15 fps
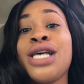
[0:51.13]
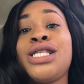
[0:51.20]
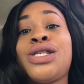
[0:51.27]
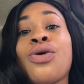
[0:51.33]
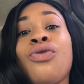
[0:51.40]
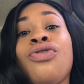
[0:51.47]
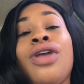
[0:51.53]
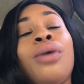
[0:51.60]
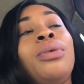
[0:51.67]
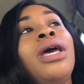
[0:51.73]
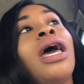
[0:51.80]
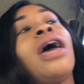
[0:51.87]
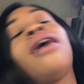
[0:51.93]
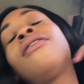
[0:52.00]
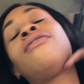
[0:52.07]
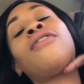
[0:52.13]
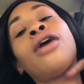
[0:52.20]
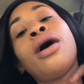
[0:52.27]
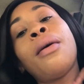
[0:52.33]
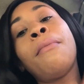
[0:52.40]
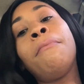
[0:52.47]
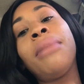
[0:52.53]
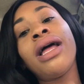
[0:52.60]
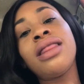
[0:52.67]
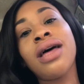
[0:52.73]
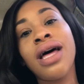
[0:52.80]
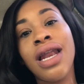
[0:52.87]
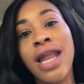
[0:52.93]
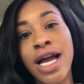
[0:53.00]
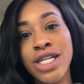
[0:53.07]
So then we have Mother
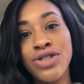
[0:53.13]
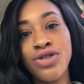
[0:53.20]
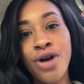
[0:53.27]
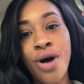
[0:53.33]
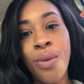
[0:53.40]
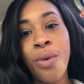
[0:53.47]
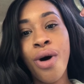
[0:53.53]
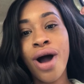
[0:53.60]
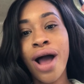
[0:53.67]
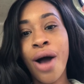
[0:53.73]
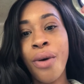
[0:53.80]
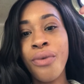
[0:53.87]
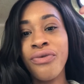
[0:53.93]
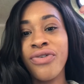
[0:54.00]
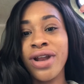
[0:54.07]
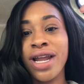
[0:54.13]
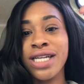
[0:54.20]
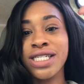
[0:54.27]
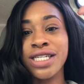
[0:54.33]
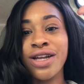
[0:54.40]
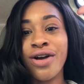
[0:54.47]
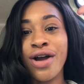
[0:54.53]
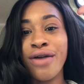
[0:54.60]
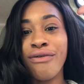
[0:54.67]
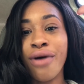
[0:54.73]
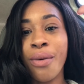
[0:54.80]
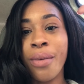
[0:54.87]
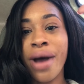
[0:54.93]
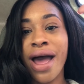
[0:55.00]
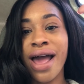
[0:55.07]
Electra walk out for Legendary
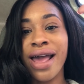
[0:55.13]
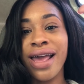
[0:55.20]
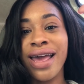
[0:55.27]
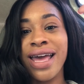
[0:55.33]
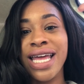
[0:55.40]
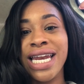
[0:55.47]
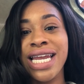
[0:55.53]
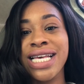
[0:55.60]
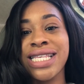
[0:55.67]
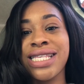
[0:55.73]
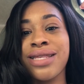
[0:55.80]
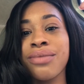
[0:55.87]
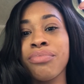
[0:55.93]
Runway in this